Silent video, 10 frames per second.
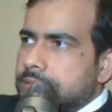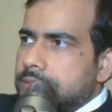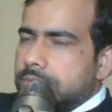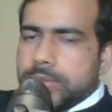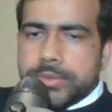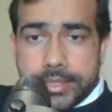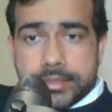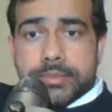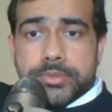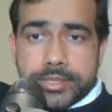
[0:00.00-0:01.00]
So
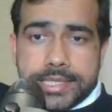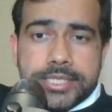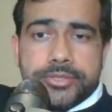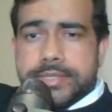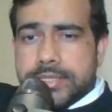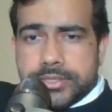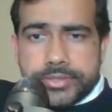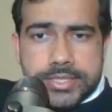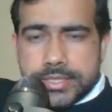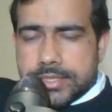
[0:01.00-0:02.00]
then comes the credit risk,
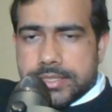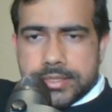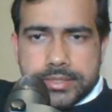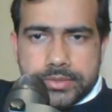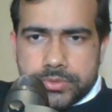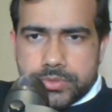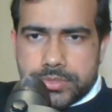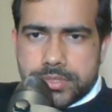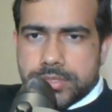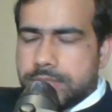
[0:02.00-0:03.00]
stress testing, you know,
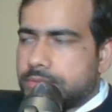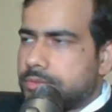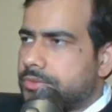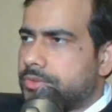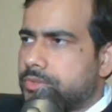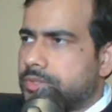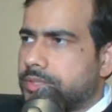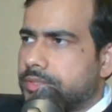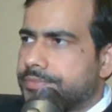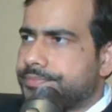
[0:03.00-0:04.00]
those those
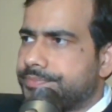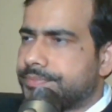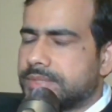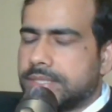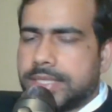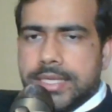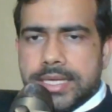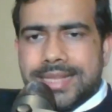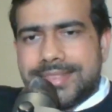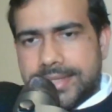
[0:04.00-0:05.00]
things.
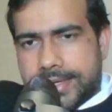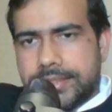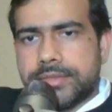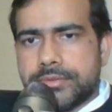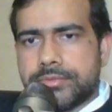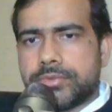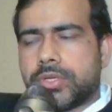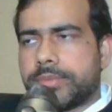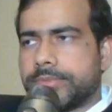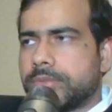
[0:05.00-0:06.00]
And then
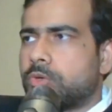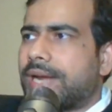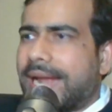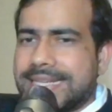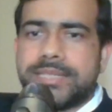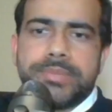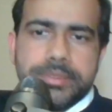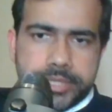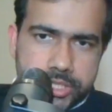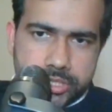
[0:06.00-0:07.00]
would come the more I T
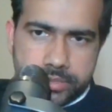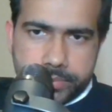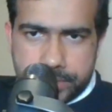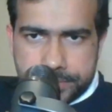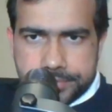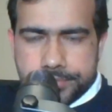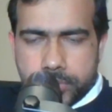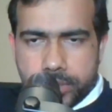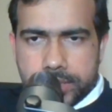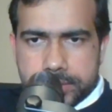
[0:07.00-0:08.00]
implementation part of
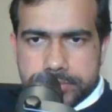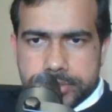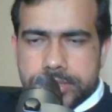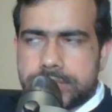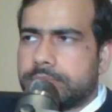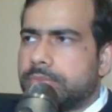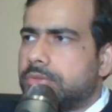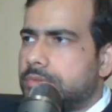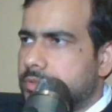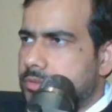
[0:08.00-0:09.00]
modeling, which is
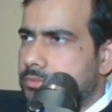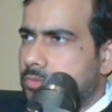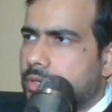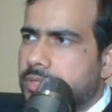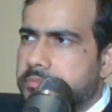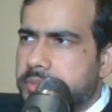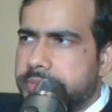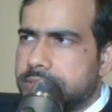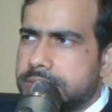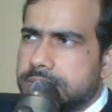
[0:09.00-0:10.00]
about model
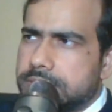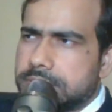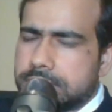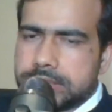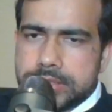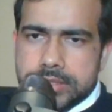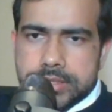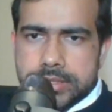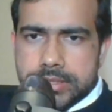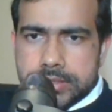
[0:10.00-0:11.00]
implementation,
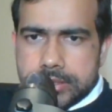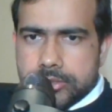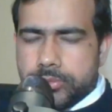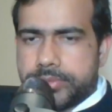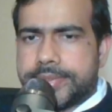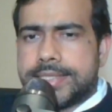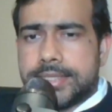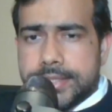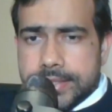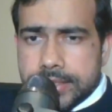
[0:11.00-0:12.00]
you know,
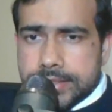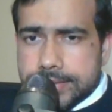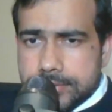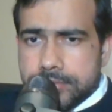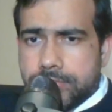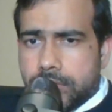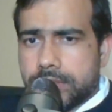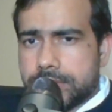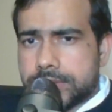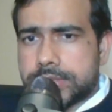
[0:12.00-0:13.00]
providing data to
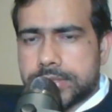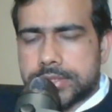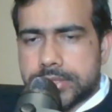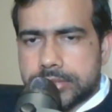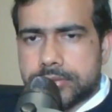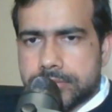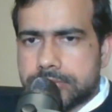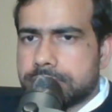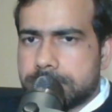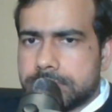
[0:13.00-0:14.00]
models, you know,
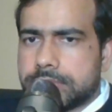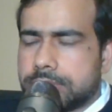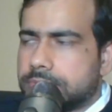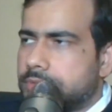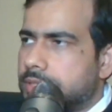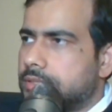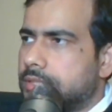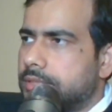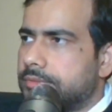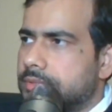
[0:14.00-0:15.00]
so
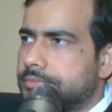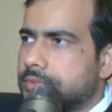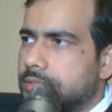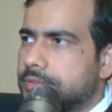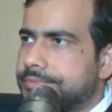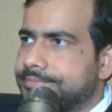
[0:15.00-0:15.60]
that level of skills.